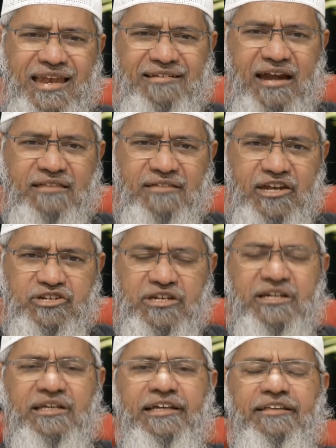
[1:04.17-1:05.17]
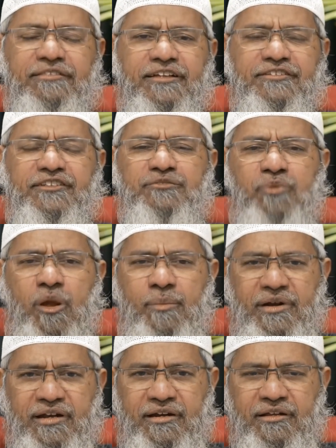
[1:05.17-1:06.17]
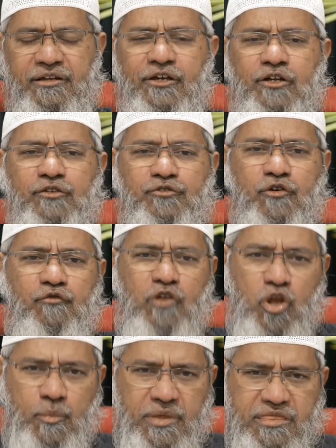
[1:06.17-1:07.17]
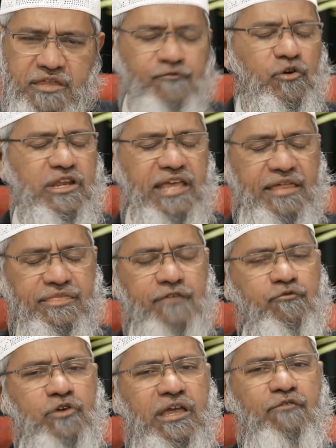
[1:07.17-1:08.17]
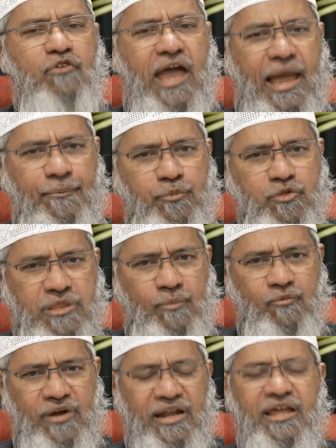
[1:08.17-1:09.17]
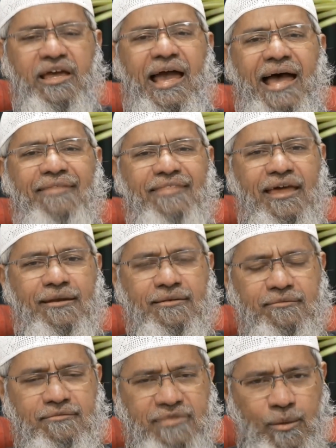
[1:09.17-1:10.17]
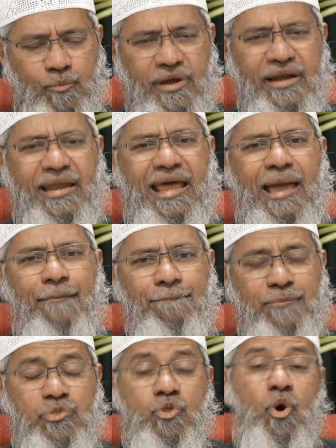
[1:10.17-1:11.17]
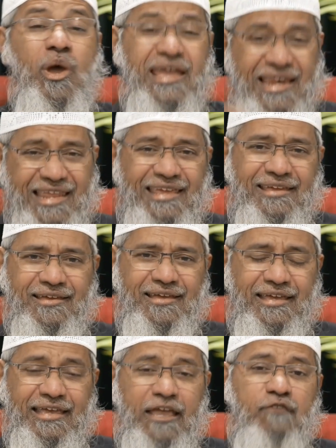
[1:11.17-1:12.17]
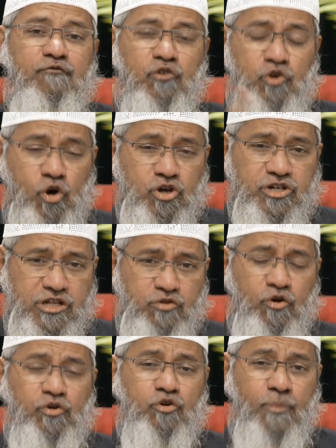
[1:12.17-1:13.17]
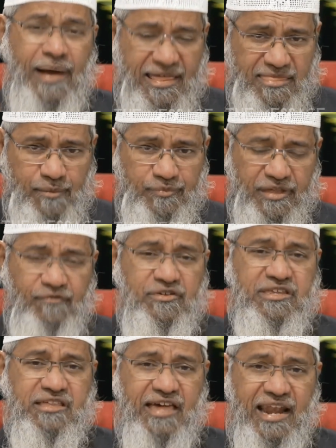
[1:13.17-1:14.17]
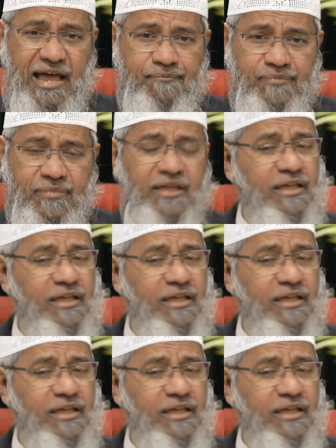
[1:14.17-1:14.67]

and transgression, this is prohibited. So will you be sinful? Yes. If you give your app to someone and that someone knowingly, if you know she is going to buy something which is haram,